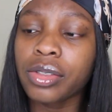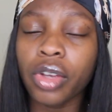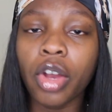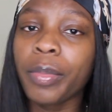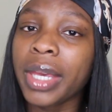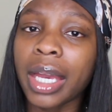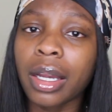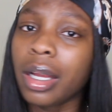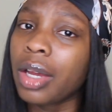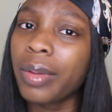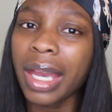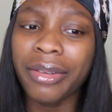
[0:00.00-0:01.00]
Toby and
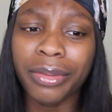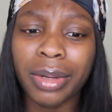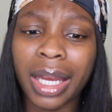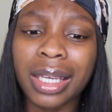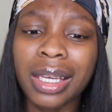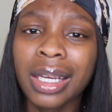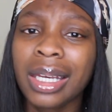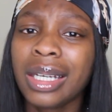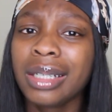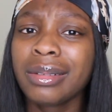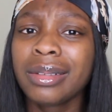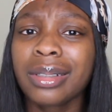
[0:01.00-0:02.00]
Chloe. I feel like
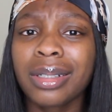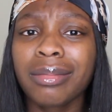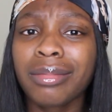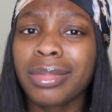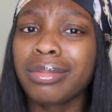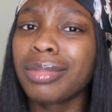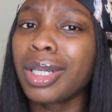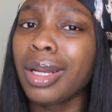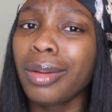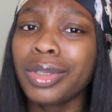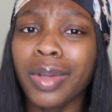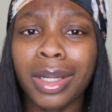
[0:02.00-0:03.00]

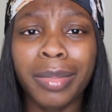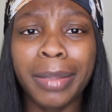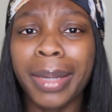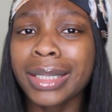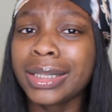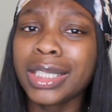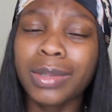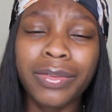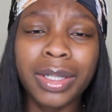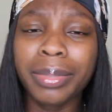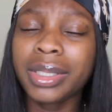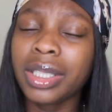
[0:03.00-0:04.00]
Chloe's trying to be besties
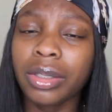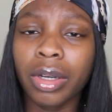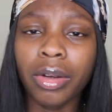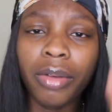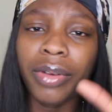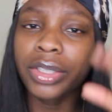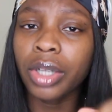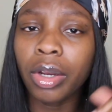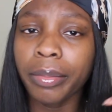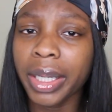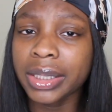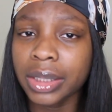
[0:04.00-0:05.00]
with Liberty. No, go find your
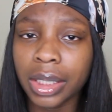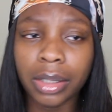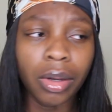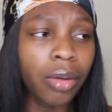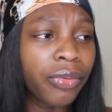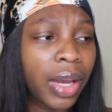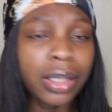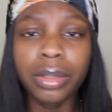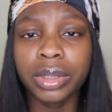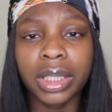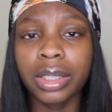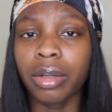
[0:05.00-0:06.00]
own bestie. Go find
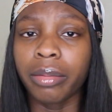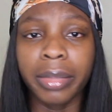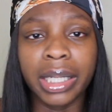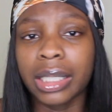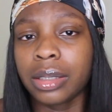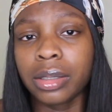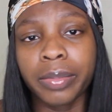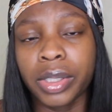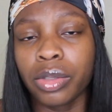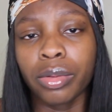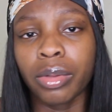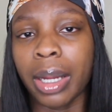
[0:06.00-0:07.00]
Lucinda or Millie to
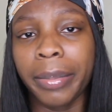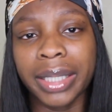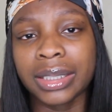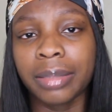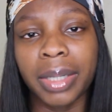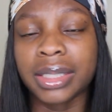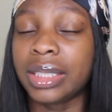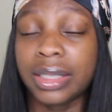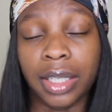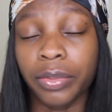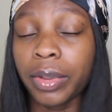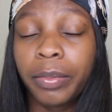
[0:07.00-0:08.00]
be doing all that bestie
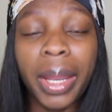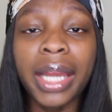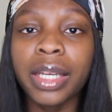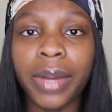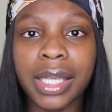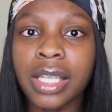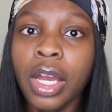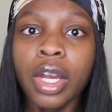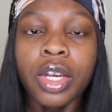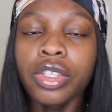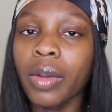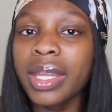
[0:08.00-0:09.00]
stuff with. But anyways,
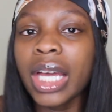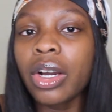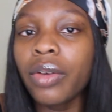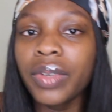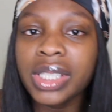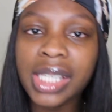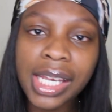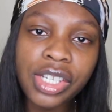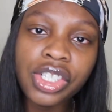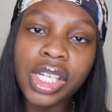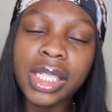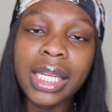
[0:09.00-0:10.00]
so in that
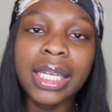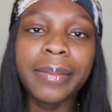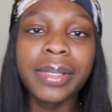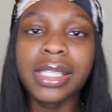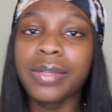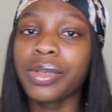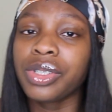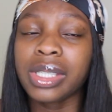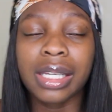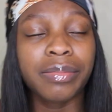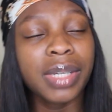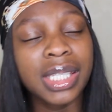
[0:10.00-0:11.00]
conversation, Liberty was
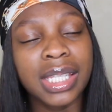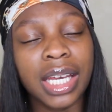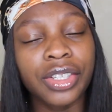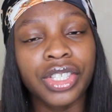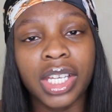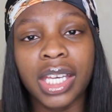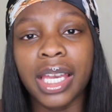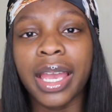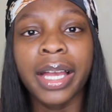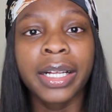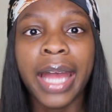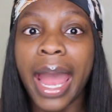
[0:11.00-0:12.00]
just admitting that
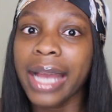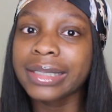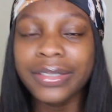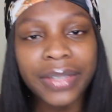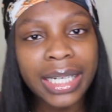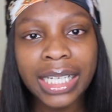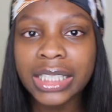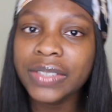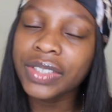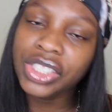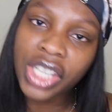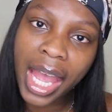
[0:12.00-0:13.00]
she has feelings
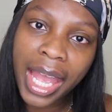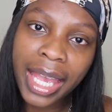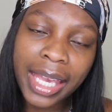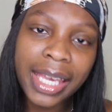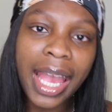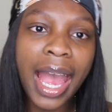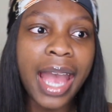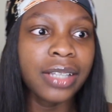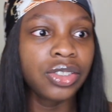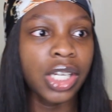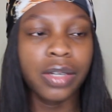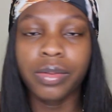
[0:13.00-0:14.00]
for Jake,
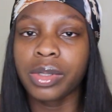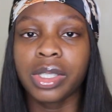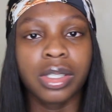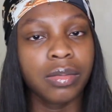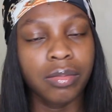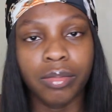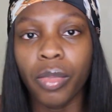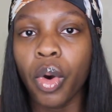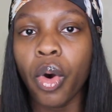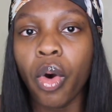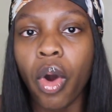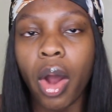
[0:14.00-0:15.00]
and Jake was
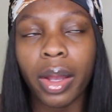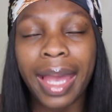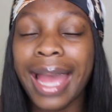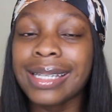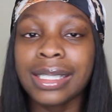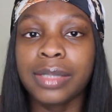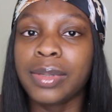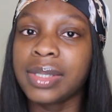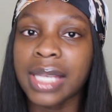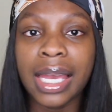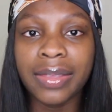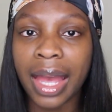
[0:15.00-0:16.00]
more candid
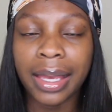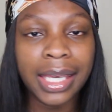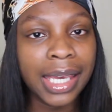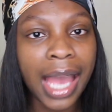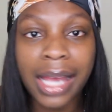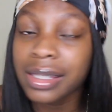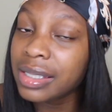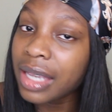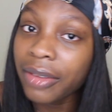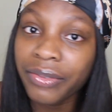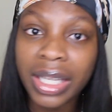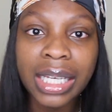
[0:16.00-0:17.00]
with saying that he had
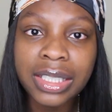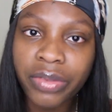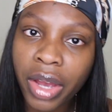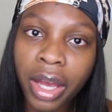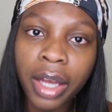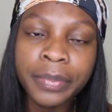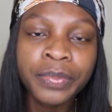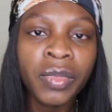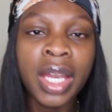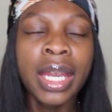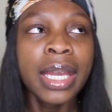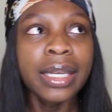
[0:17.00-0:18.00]
feelings for her.
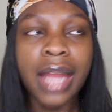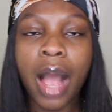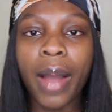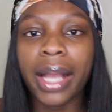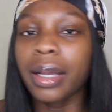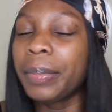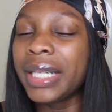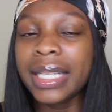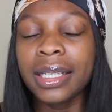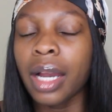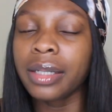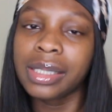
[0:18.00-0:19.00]
Now, I
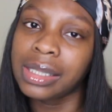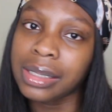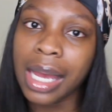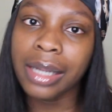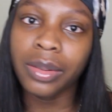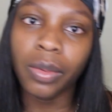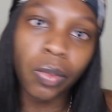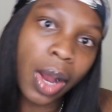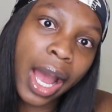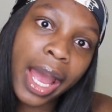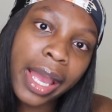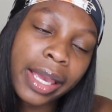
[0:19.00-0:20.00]
completely understand
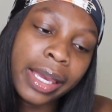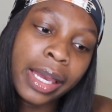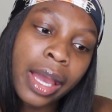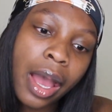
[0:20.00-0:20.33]
why